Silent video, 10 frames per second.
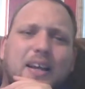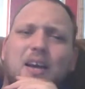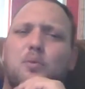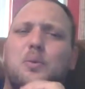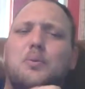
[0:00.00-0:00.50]
I
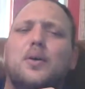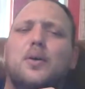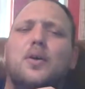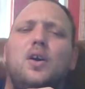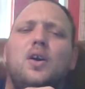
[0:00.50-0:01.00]
don't remember
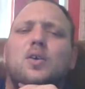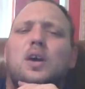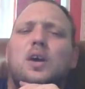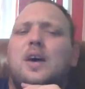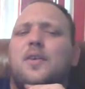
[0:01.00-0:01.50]

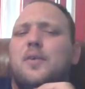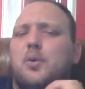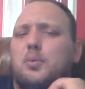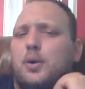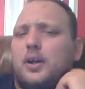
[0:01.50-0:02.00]
how they
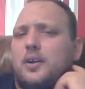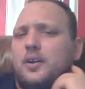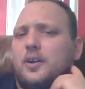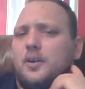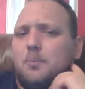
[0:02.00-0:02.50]

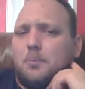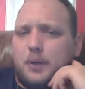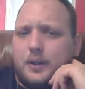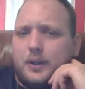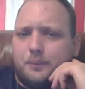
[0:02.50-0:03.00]
rebranded it,
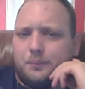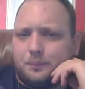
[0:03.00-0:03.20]
but